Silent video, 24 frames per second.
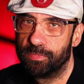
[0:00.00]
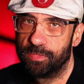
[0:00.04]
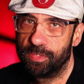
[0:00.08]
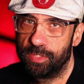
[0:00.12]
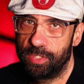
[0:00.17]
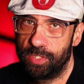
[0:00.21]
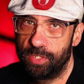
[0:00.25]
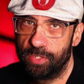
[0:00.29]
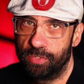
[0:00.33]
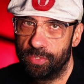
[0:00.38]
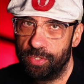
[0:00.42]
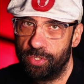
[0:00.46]

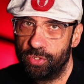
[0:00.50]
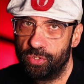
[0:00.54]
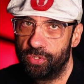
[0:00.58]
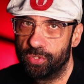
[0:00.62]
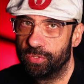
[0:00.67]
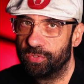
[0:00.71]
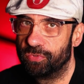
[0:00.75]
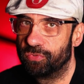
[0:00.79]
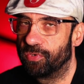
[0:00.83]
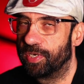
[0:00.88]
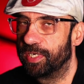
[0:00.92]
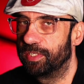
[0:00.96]
You, you
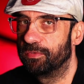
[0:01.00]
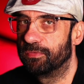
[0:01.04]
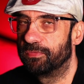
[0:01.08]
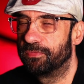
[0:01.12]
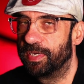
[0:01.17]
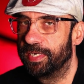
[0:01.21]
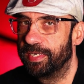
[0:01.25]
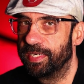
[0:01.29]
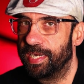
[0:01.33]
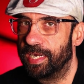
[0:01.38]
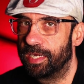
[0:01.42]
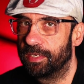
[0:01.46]
should try to
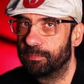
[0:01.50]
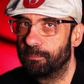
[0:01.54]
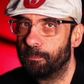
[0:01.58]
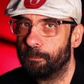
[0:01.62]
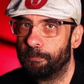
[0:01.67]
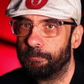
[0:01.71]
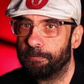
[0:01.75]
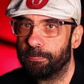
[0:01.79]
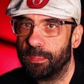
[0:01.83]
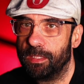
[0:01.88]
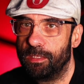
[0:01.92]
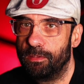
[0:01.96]
find it out.
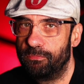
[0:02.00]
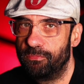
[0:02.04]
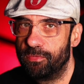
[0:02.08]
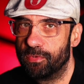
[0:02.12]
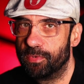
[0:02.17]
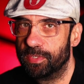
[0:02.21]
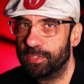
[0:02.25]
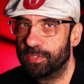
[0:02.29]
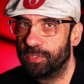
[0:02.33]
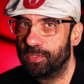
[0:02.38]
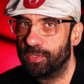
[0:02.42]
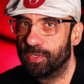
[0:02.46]
If you
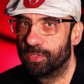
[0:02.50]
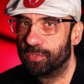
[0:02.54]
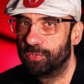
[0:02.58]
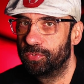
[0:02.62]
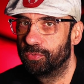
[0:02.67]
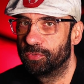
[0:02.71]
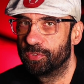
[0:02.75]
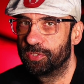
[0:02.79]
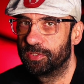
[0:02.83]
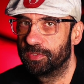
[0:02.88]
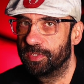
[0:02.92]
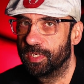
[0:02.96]
want to go
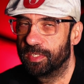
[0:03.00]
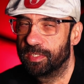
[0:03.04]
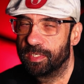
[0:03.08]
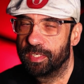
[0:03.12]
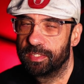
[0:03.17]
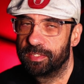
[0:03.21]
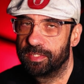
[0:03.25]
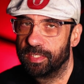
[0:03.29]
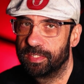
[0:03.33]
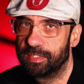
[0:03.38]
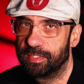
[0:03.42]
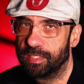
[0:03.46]
to a, a,
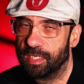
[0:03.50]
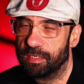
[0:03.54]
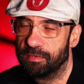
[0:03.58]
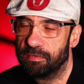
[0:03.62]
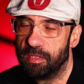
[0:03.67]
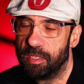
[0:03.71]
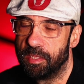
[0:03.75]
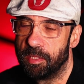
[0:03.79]
a,